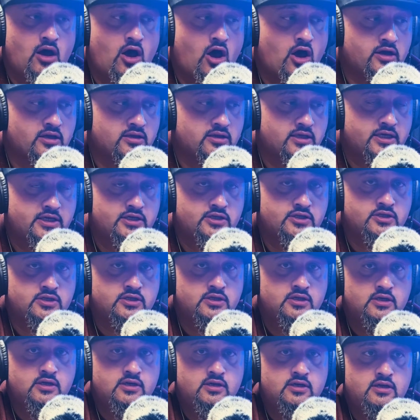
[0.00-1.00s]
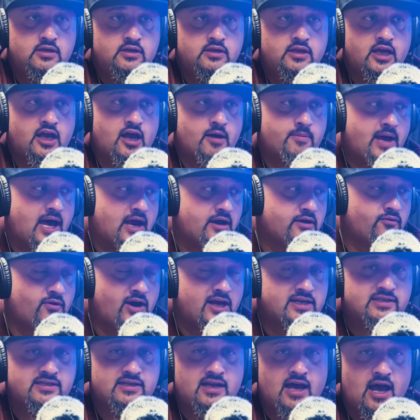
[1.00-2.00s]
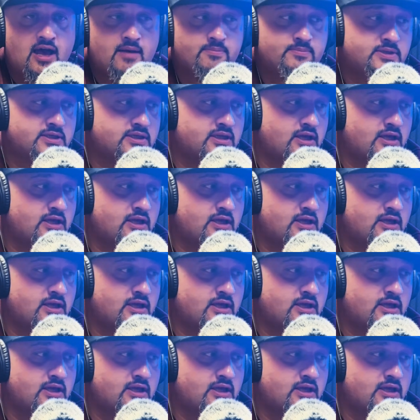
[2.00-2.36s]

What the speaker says: on a leash. They come out at rest stops.